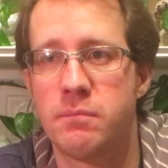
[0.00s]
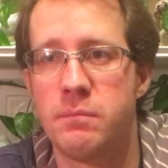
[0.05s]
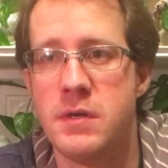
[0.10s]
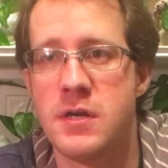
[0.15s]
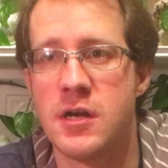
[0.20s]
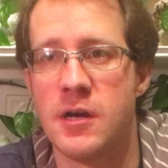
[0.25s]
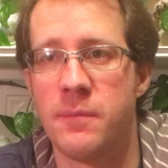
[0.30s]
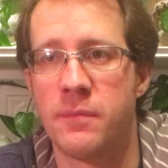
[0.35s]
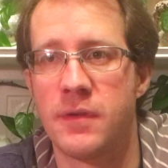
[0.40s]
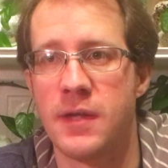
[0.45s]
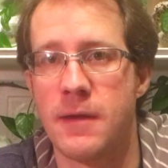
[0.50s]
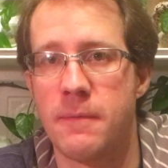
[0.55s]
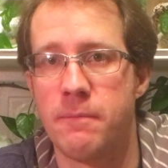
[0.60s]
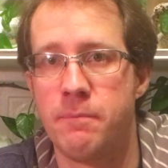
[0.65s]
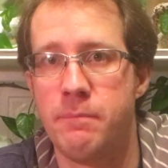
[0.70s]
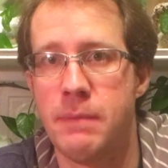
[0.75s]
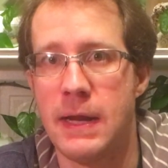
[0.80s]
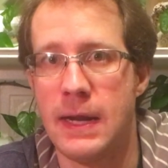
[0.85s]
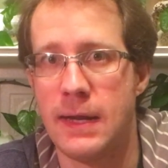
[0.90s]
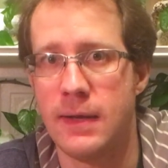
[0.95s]
becomes
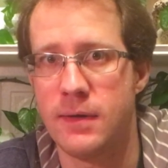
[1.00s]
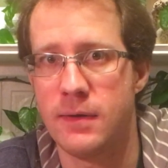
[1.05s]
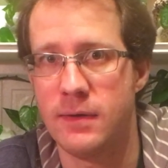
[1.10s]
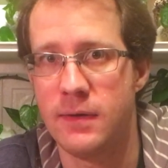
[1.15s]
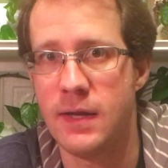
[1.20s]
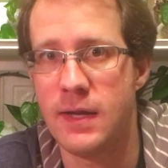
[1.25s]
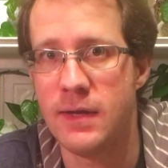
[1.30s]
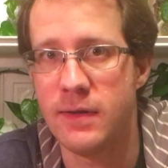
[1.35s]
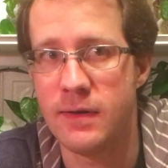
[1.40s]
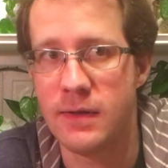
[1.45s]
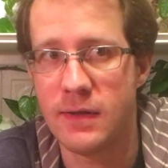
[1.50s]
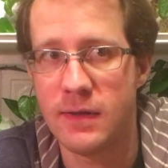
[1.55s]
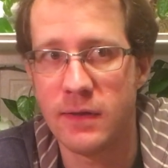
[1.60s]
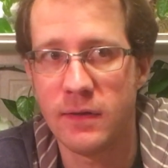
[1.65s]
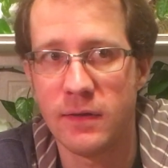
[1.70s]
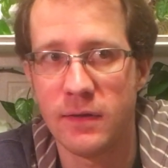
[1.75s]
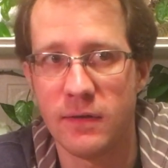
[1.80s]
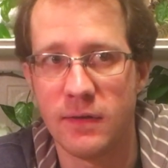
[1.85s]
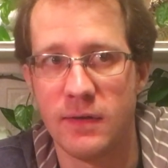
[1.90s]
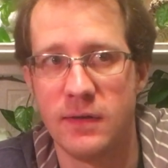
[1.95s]
like band-aidy
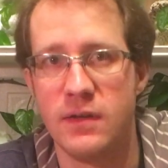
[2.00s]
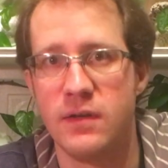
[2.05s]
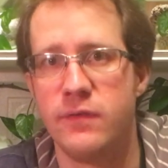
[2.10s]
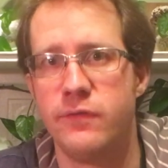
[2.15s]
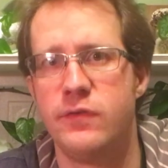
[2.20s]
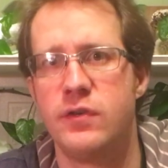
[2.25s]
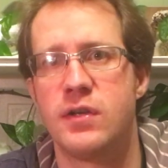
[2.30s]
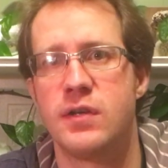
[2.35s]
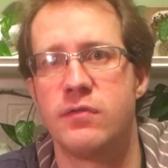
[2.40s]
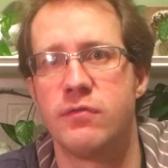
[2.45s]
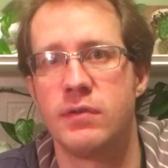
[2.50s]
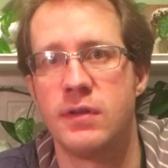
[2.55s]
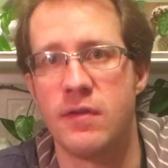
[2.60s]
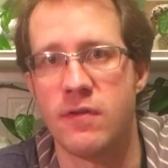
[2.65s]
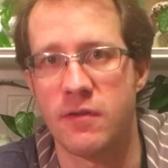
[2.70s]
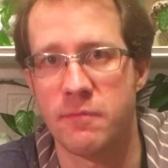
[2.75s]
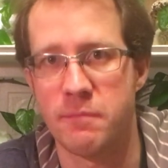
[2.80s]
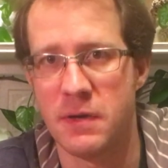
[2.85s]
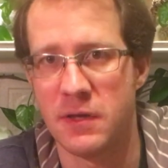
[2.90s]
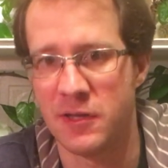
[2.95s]
and if you can really
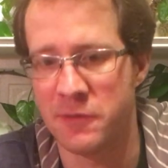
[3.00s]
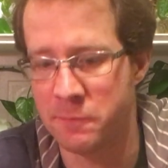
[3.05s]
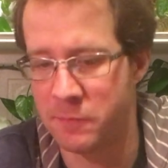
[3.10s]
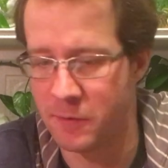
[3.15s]
smell it,